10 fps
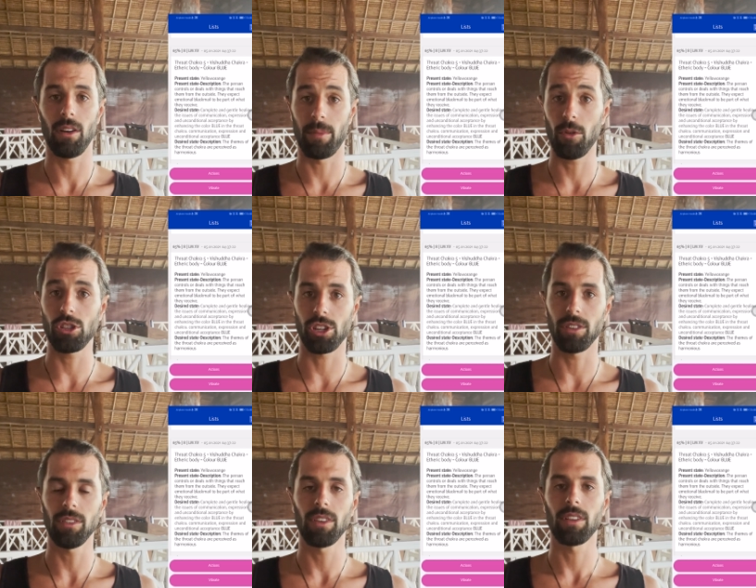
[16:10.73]

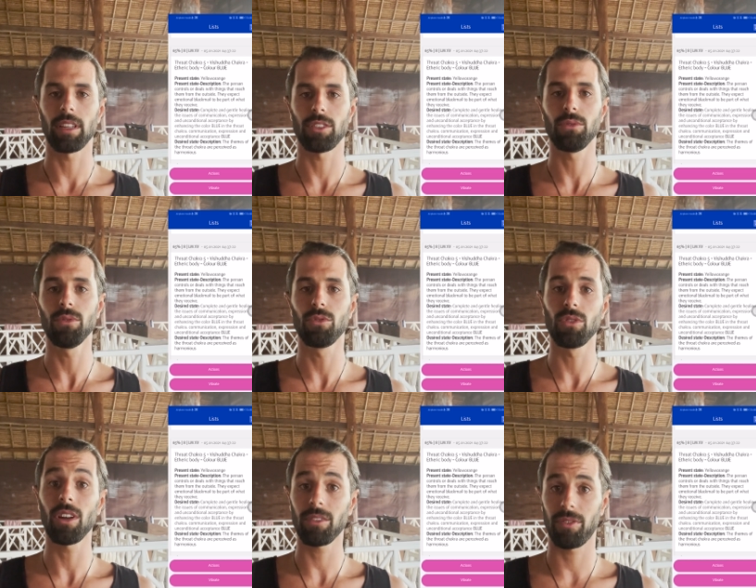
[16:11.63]
emotion that you could
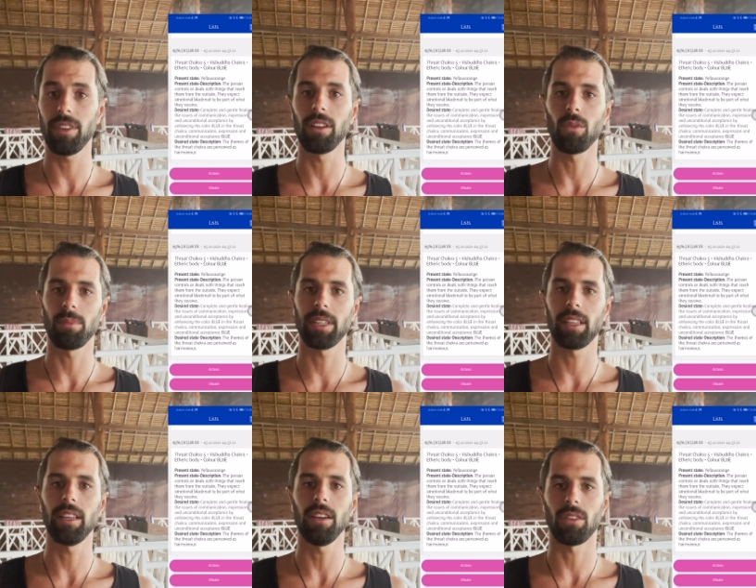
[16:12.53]
not feel
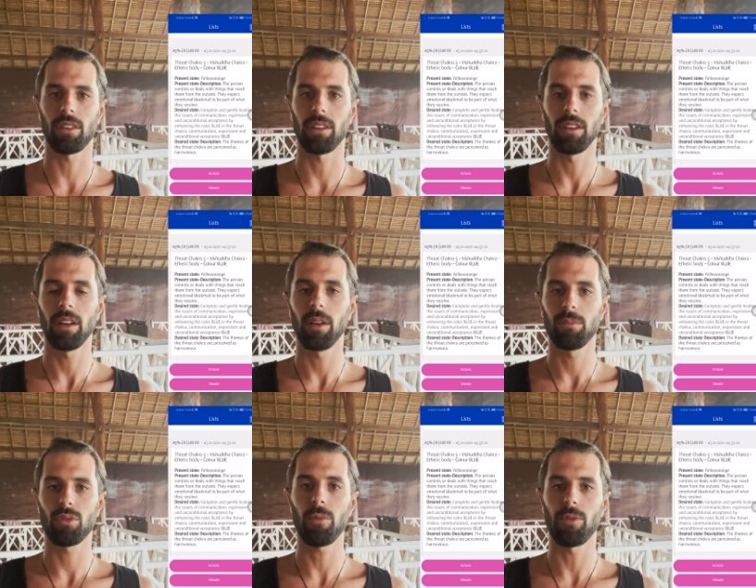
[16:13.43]
completely or
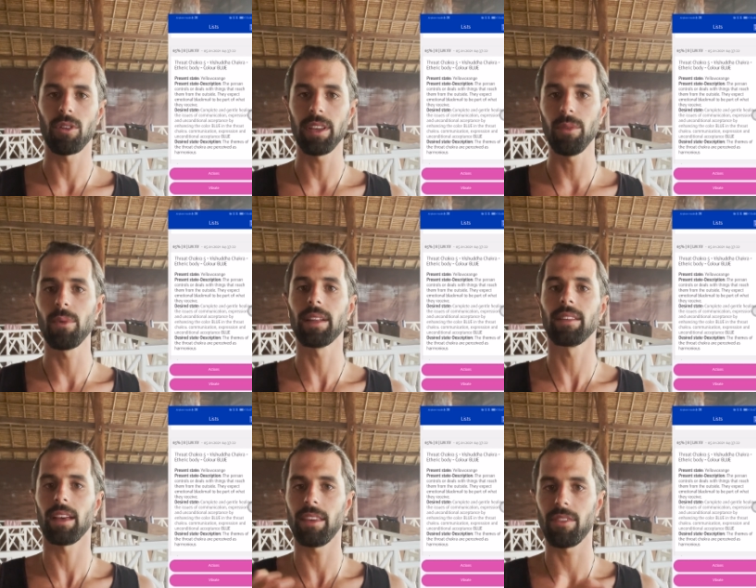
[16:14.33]
properly when
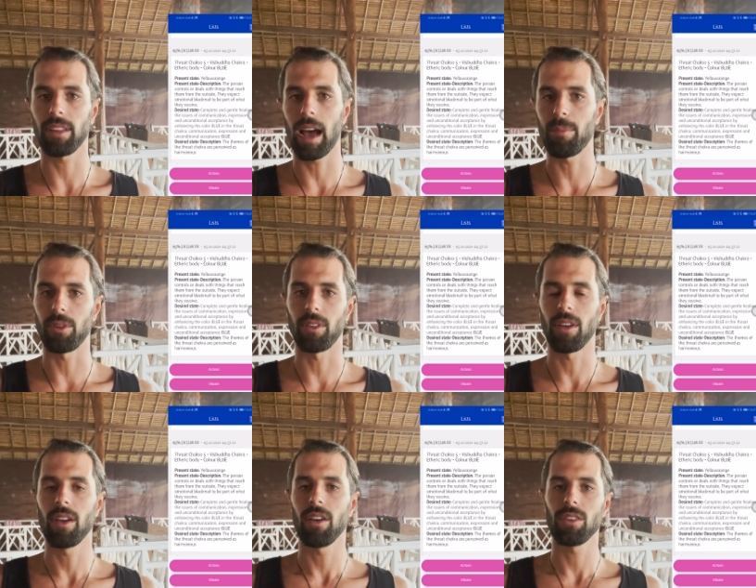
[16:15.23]
the event happened.
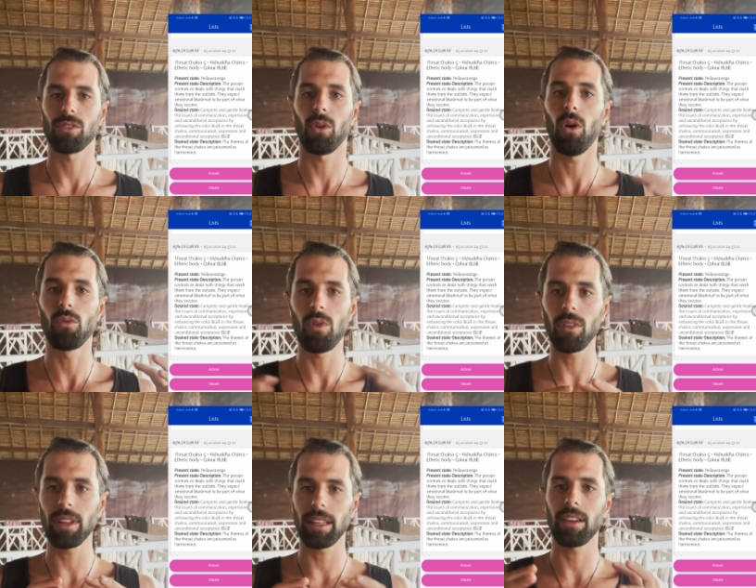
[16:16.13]
So
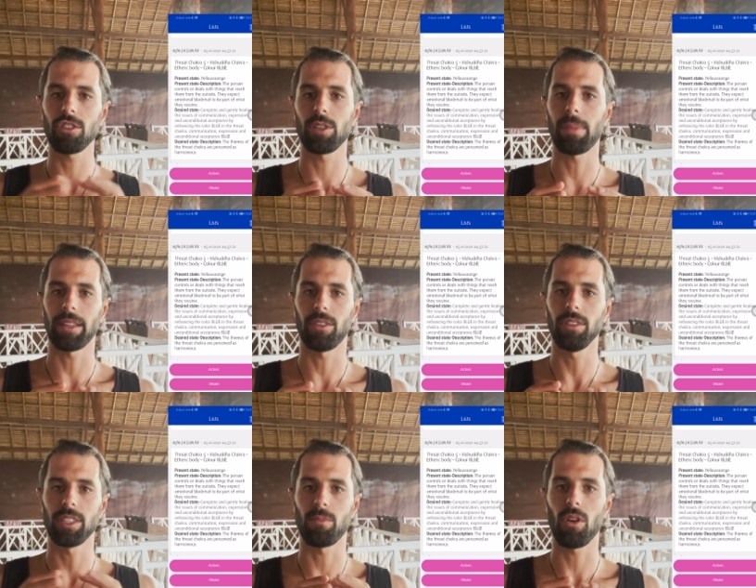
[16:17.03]
around that energy pattern,
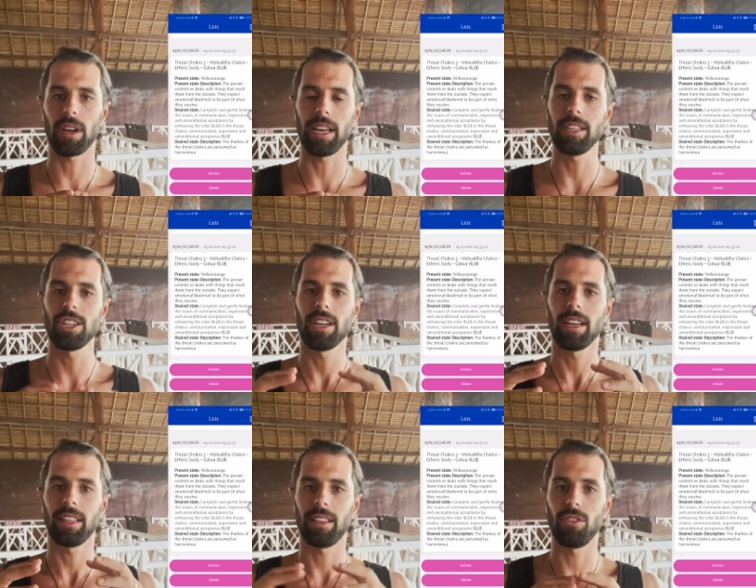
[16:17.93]
this blockage,
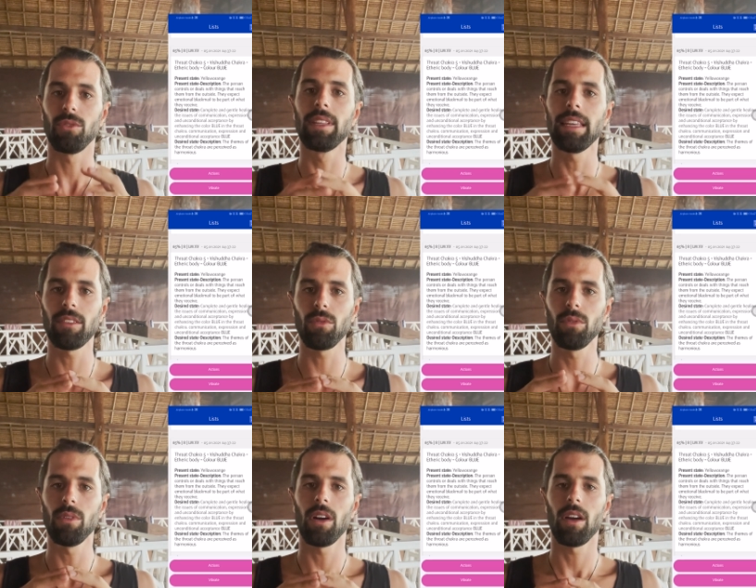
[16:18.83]
you need
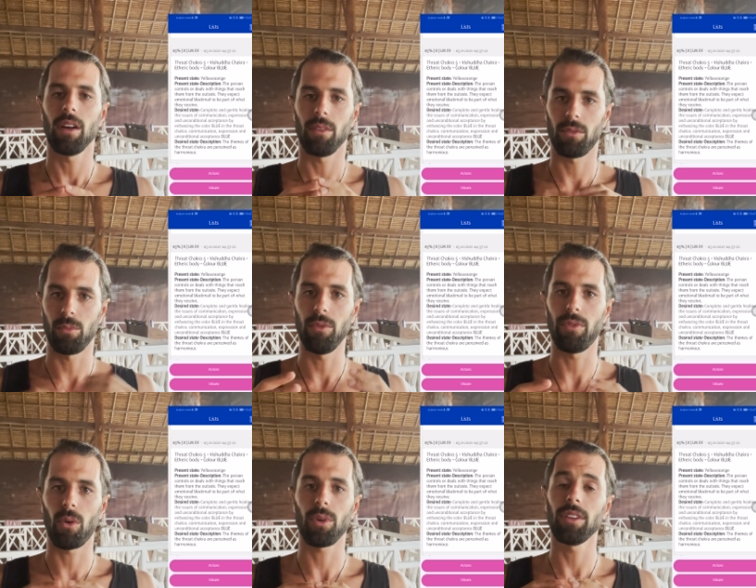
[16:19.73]
to move
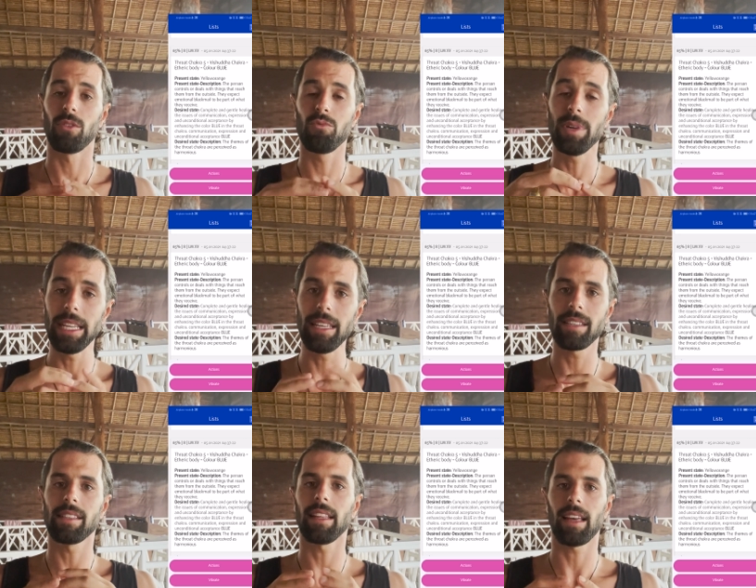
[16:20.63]
forward,
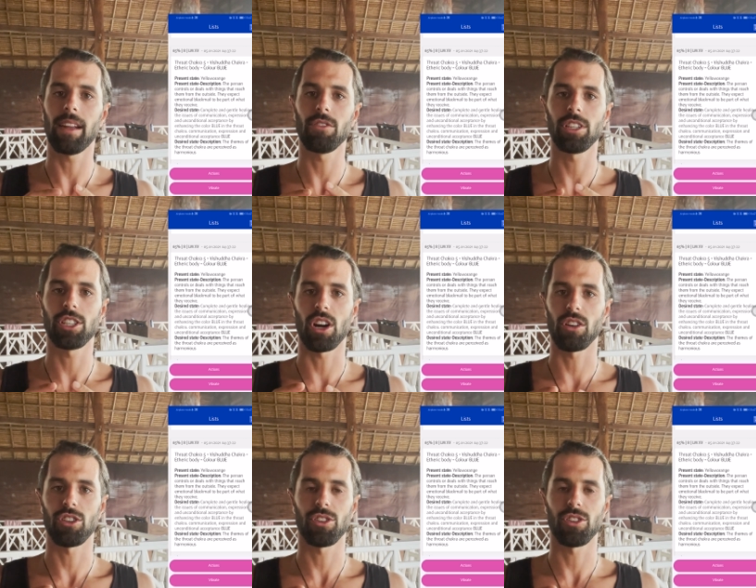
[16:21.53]
release that energy charge.